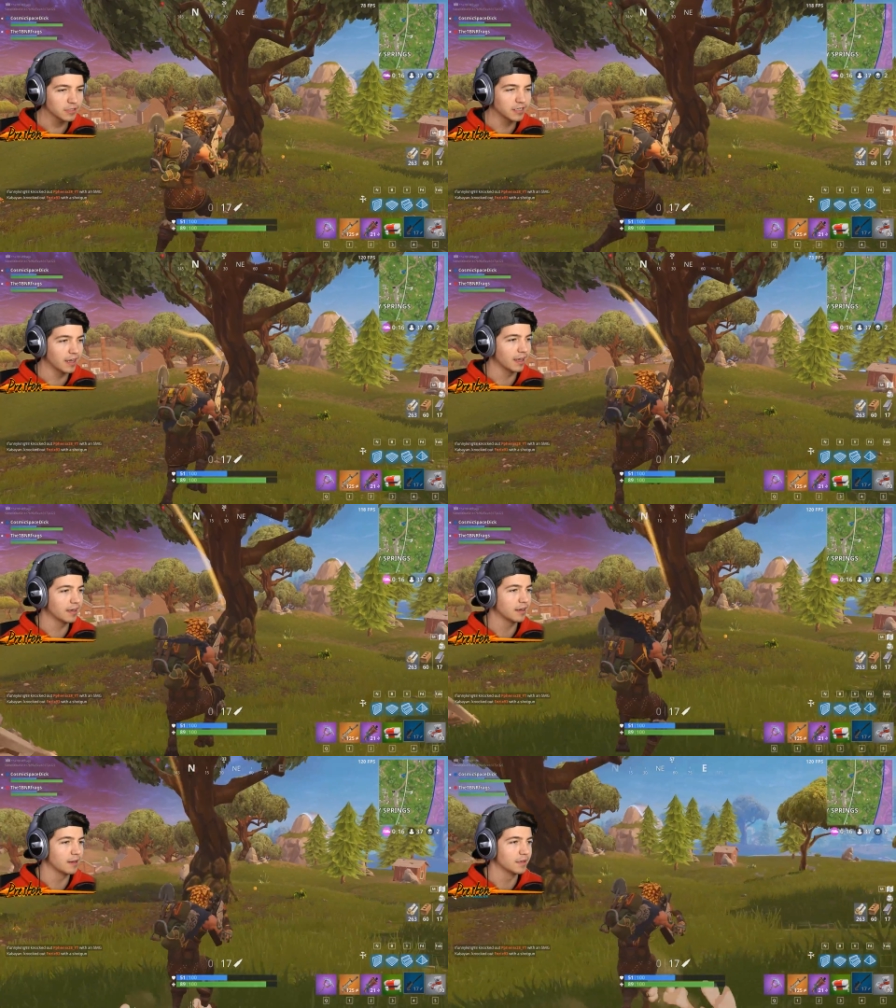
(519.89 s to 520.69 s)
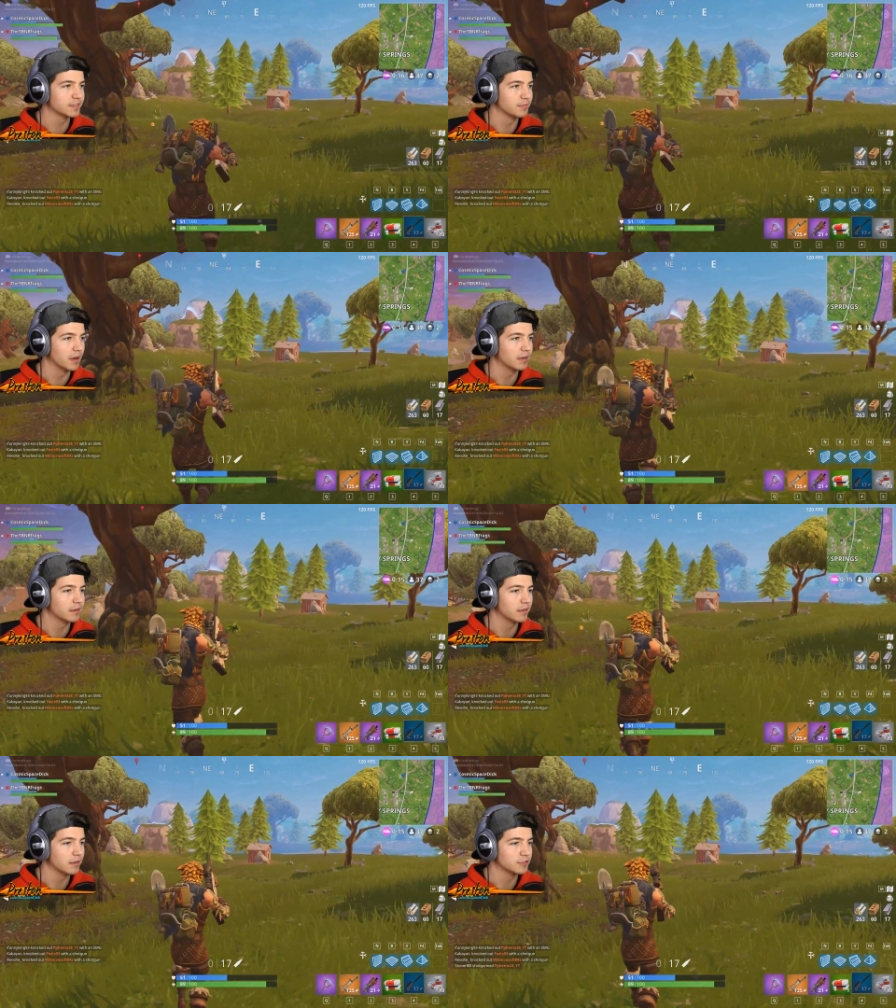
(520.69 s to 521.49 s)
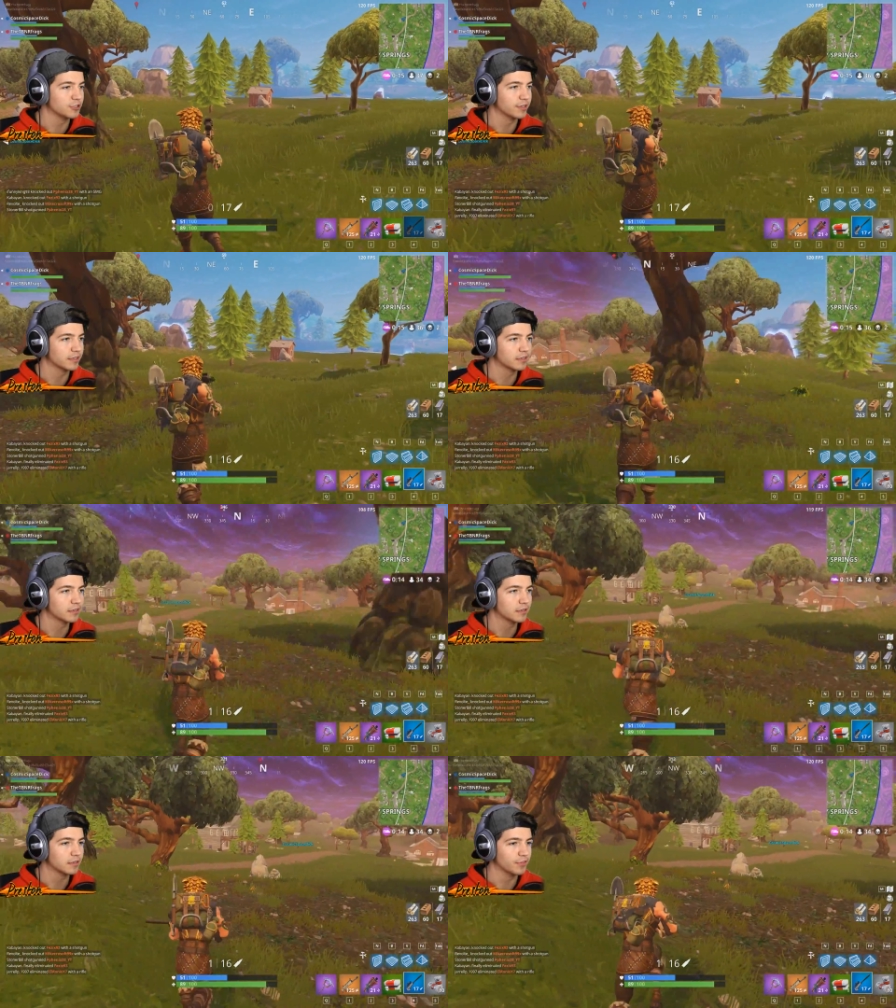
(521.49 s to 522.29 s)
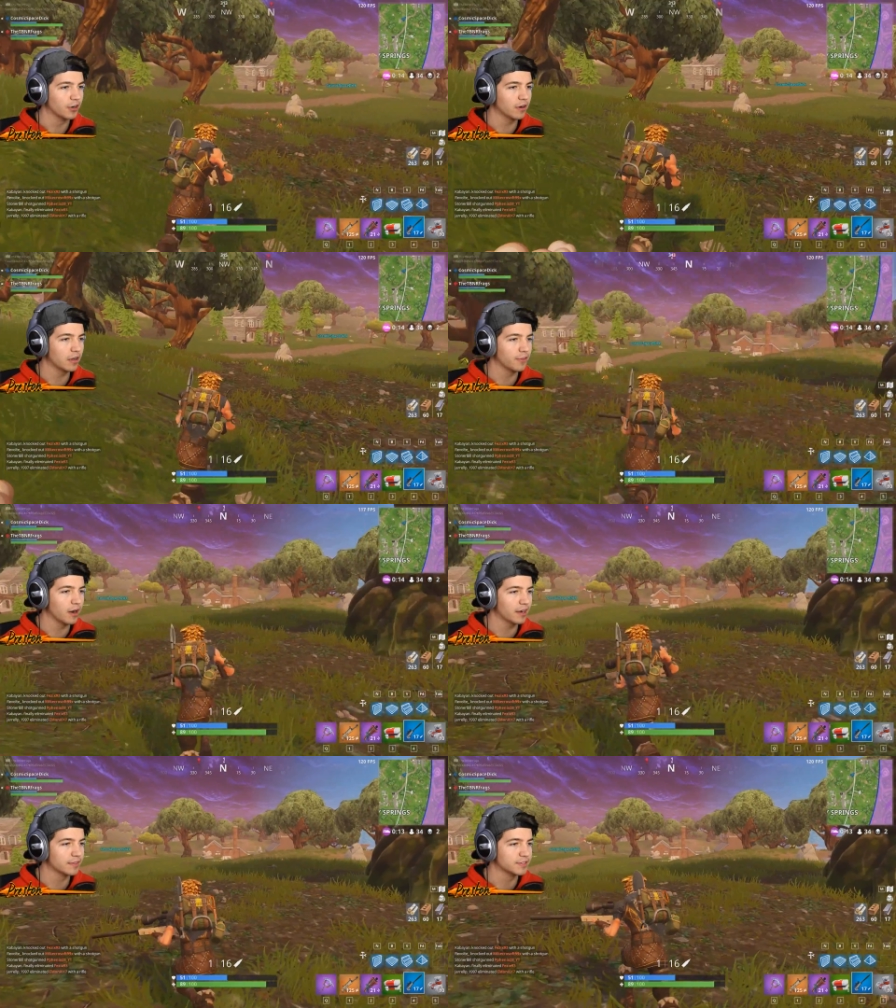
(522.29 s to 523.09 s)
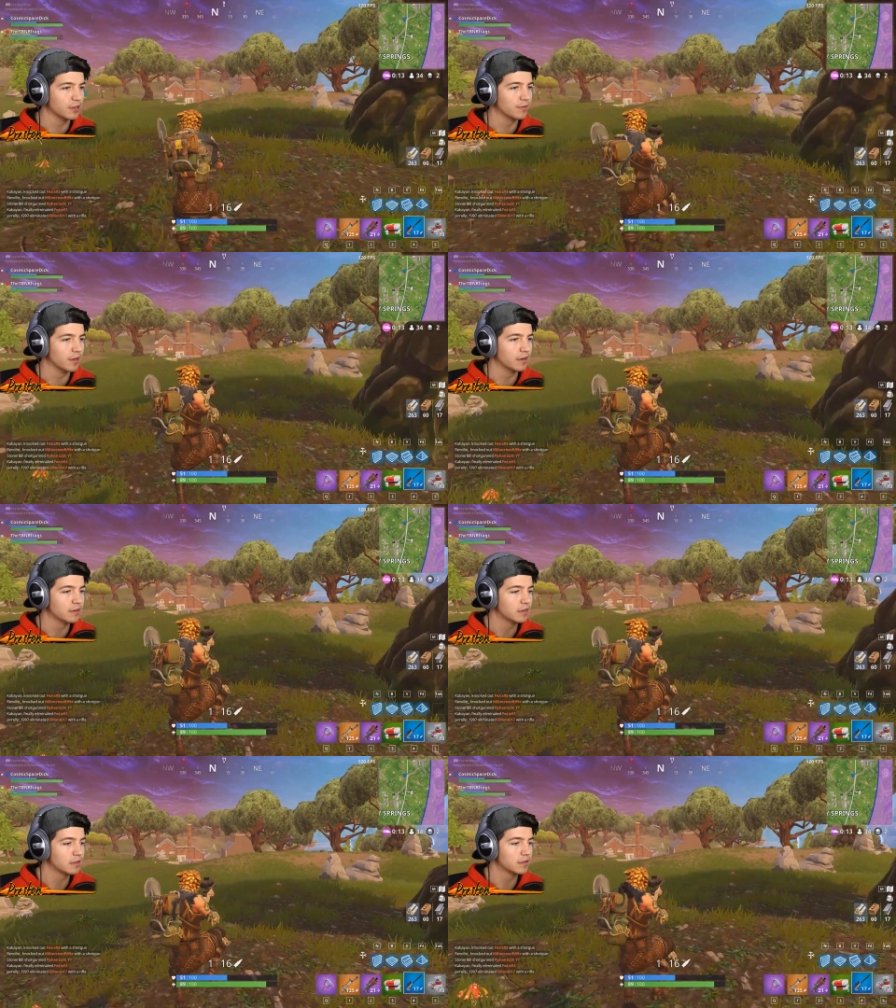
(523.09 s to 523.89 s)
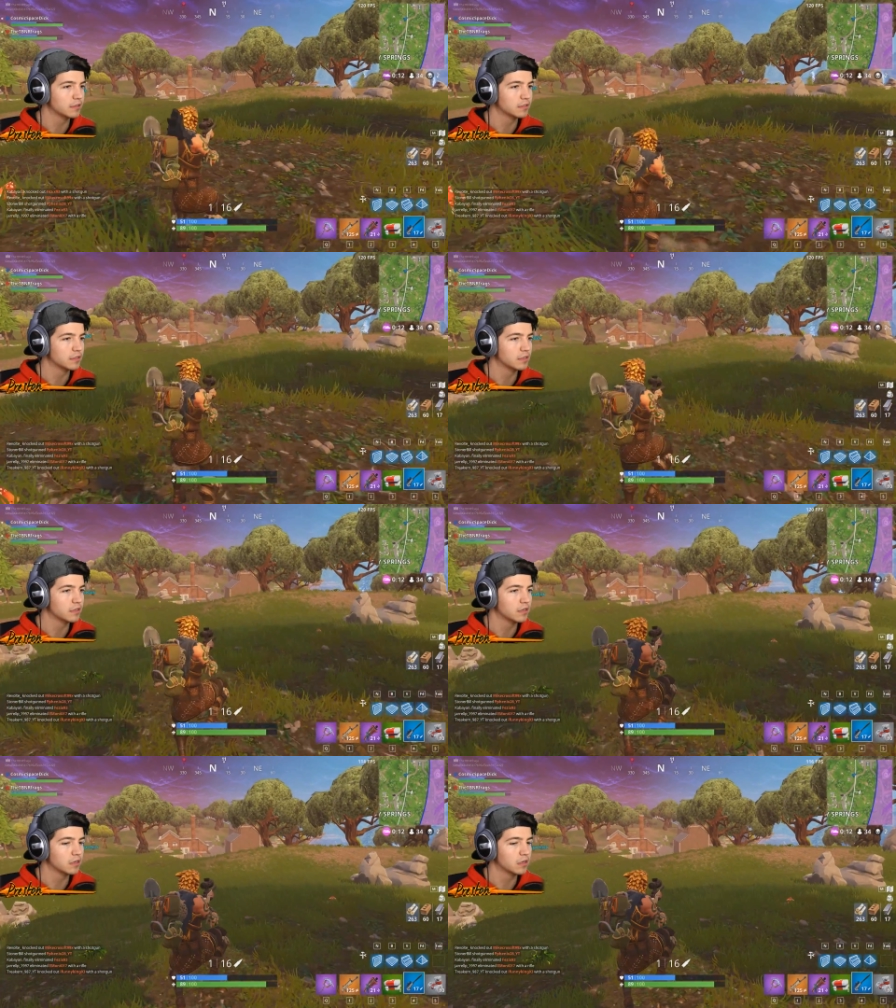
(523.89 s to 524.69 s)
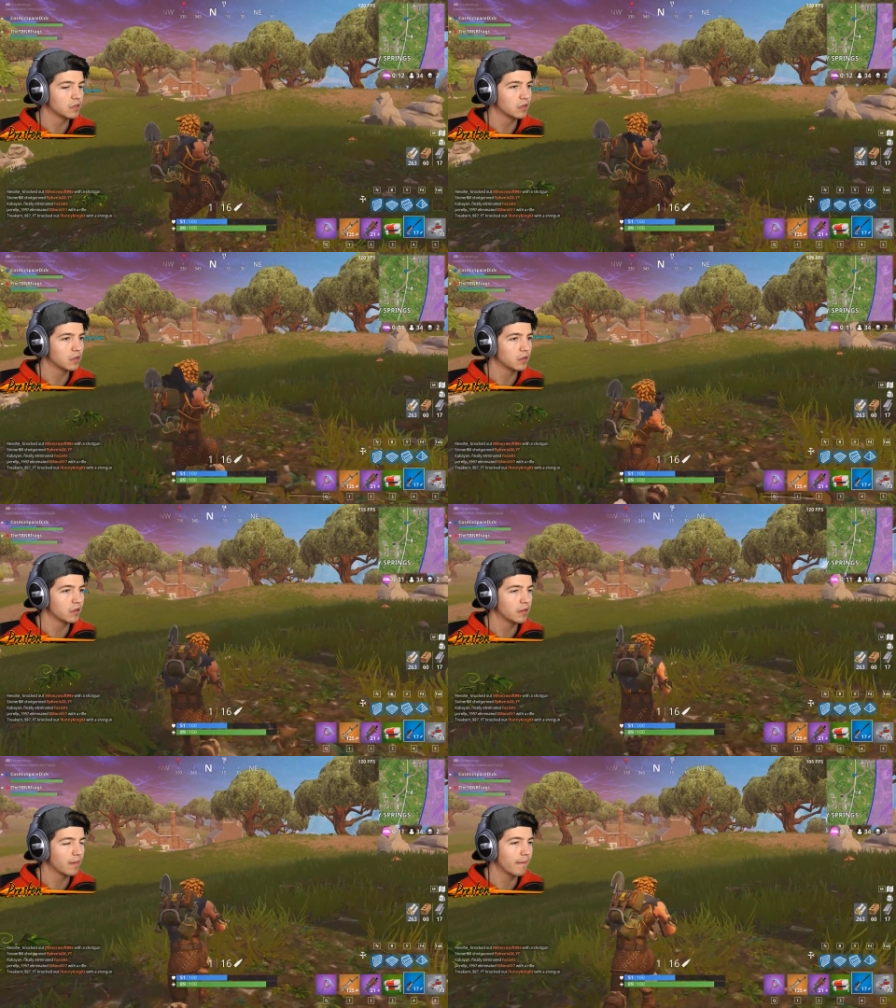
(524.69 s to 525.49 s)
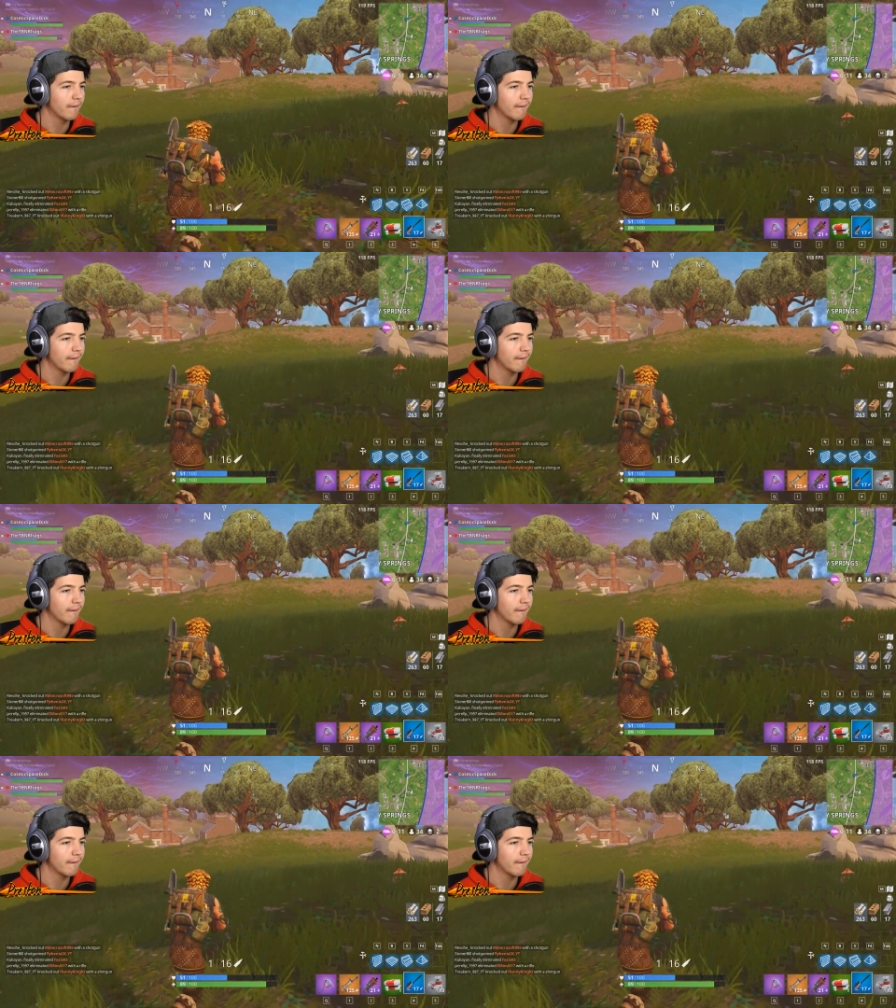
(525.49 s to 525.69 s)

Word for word: Yeah, yeah. I missed, but shooting. They're uh, they're out of the zone, though. It's literally right where we did the looting, dude.